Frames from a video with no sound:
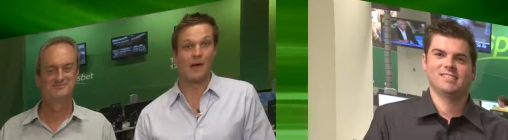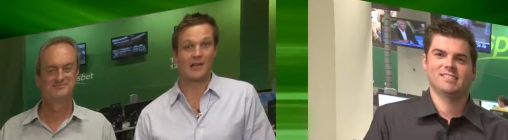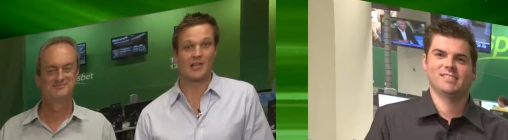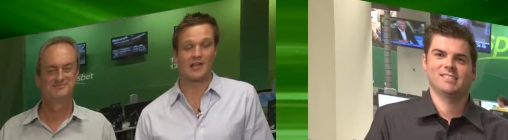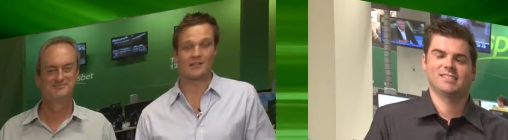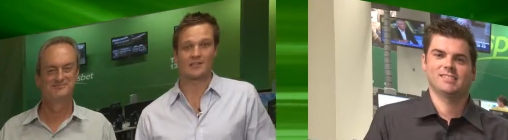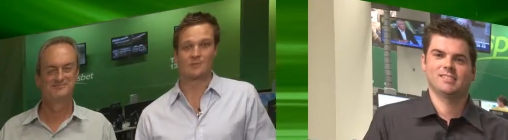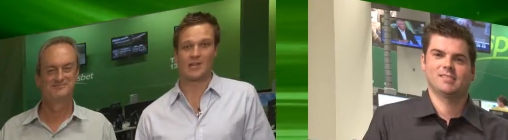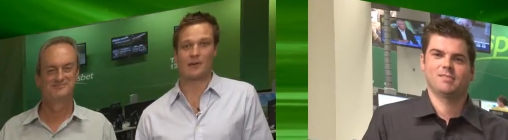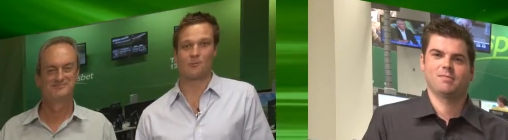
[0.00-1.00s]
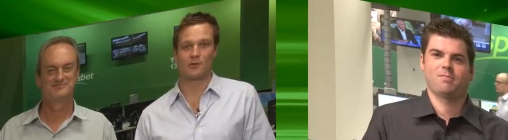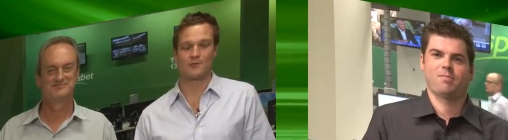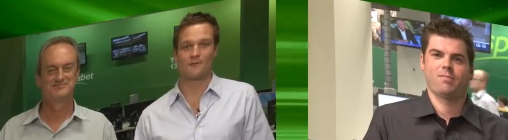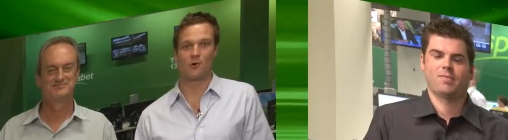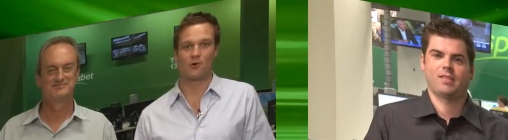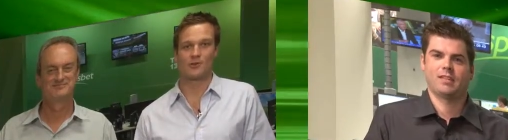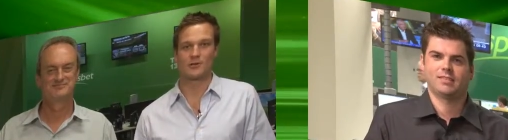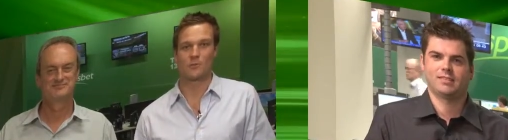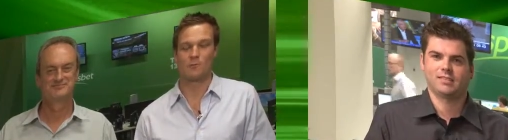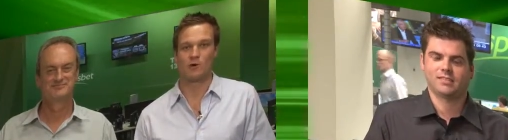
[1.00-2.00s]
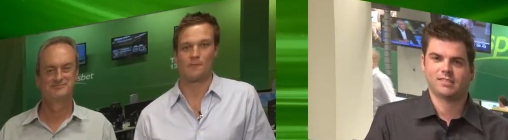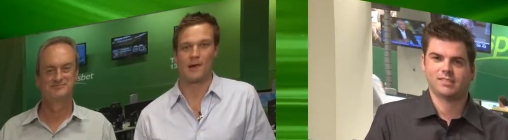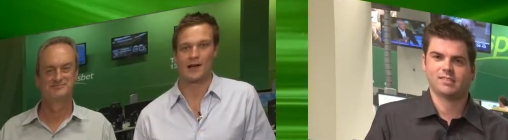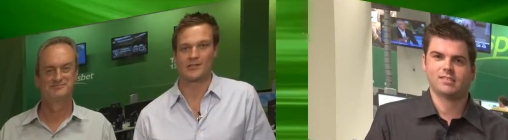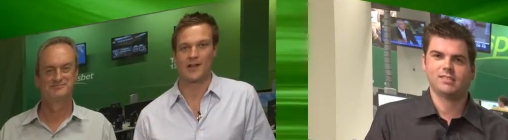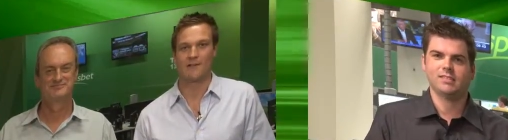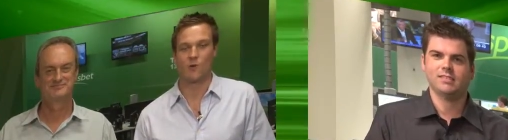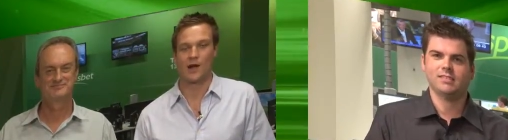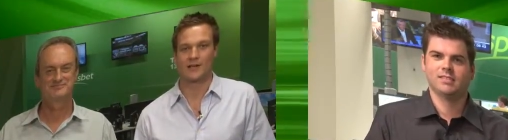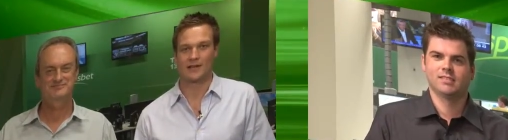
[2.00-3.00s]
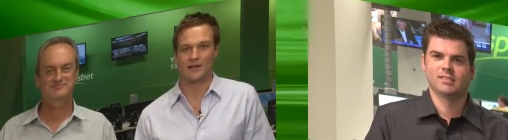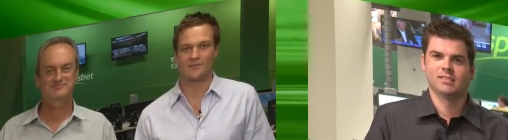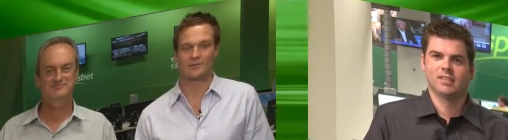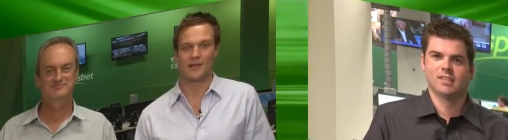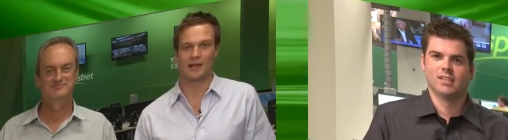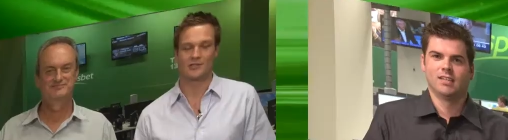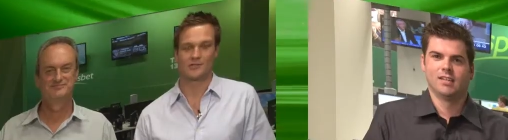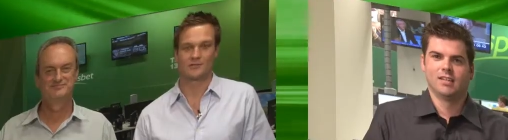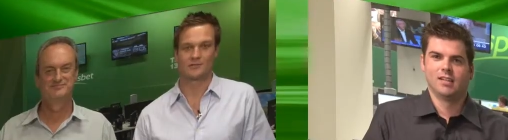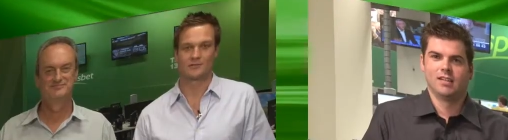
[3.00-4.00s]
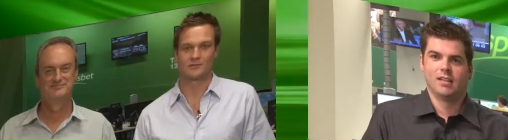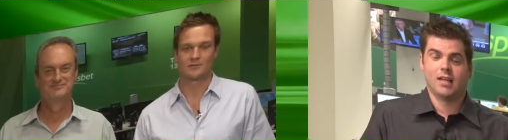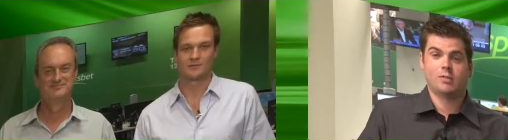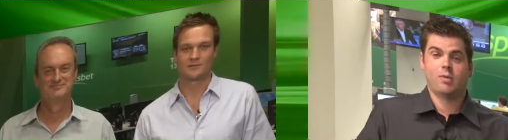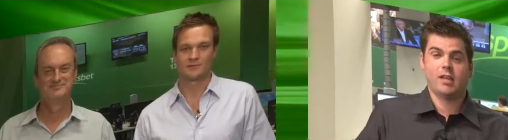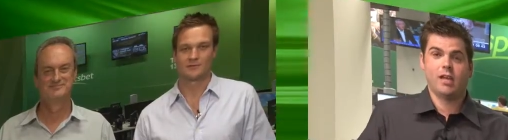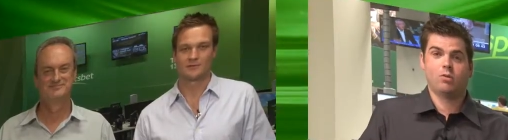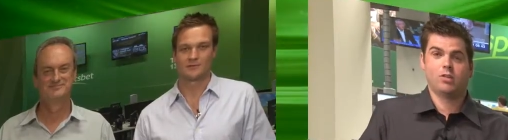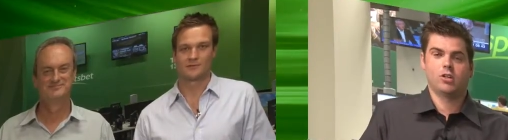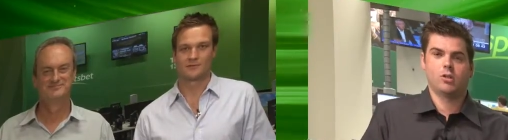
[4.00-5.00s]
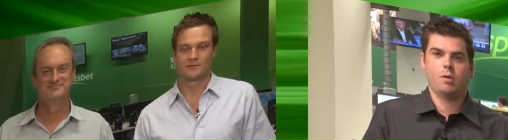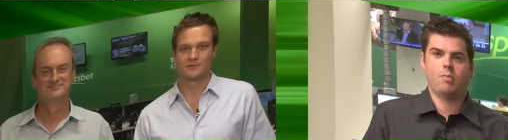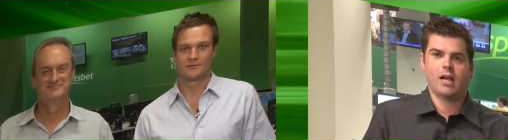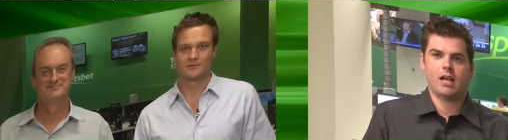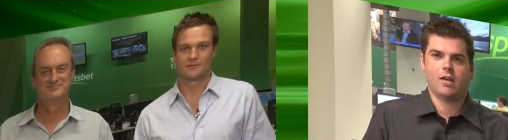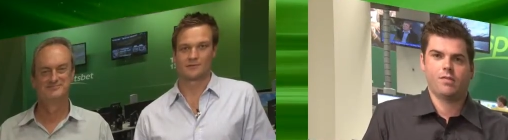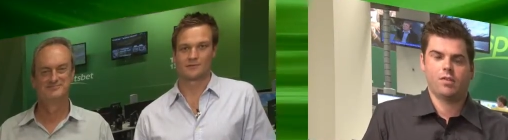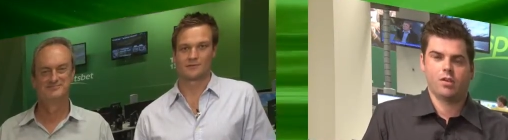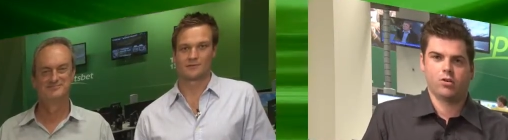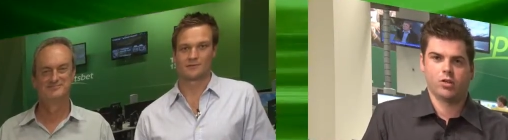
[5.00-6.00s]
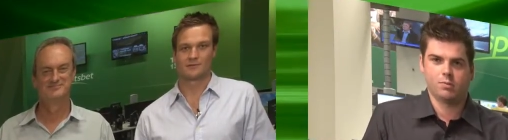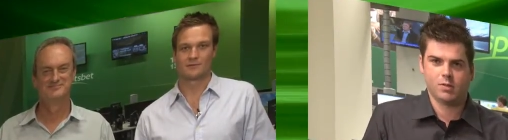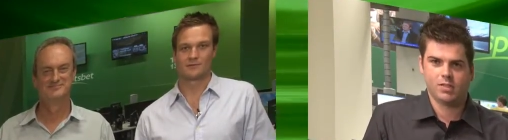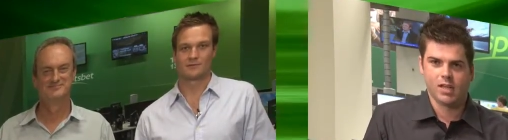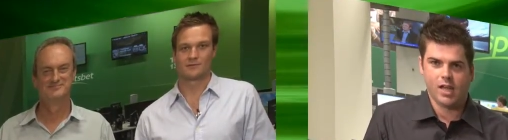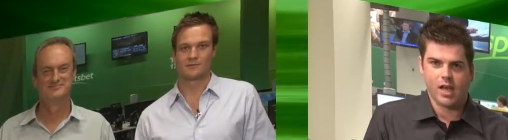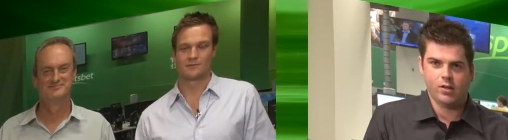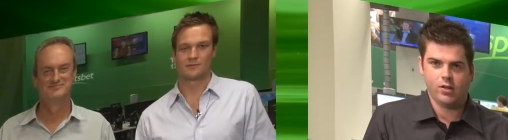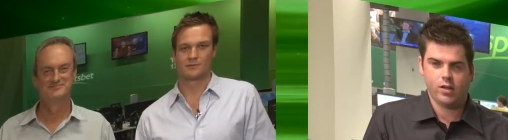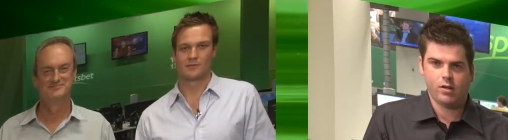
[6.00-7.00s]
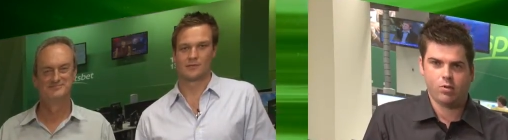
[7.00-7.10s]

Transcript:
Speaker 1: Matt Jenkins, some jackpots for us at Wentworth Park, so everyone can have some cash.
Speaker 2: Thanks, Ben. Yeah, well, it's good to be back after the Christmas and New Year